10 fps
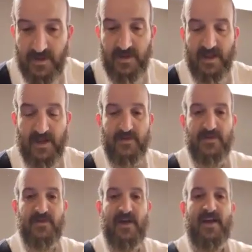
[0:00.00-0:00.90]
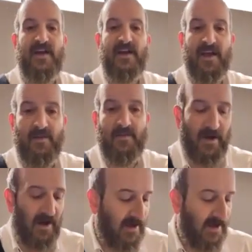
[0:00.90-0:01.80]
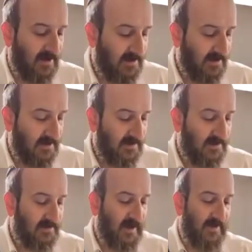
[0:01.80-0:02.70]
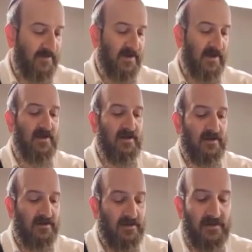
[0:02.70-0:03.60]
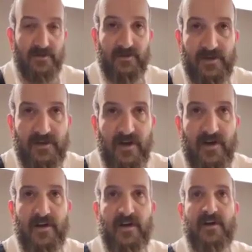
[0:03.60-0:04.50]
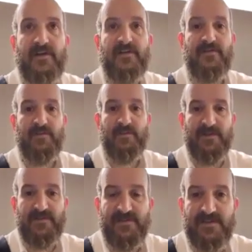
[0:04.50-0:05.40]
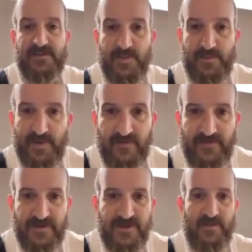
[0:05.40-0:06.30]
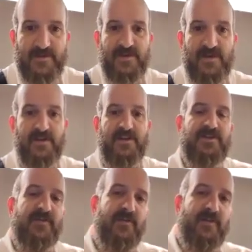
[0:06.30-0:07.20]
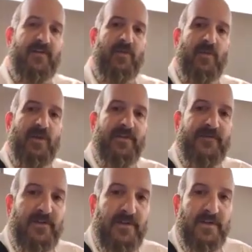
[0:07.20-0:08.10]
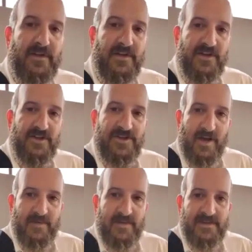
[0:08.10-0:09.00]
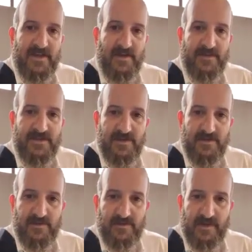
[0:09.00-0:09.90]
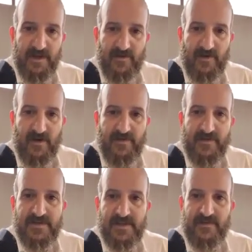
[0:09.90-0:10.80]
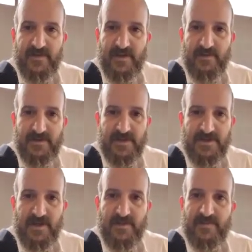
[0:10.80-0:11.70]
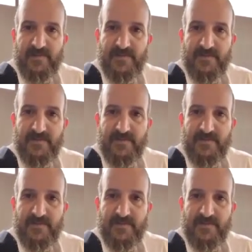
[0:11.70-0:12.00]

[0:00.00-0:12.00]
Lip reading: And how do we do that? Again, by davening, learning Torah, doing mitzvahs, preparing for Shabbos Kodesh. Everyone have a wonderful Shabbos, and we'll see you later on this evening in Mirz Hashem.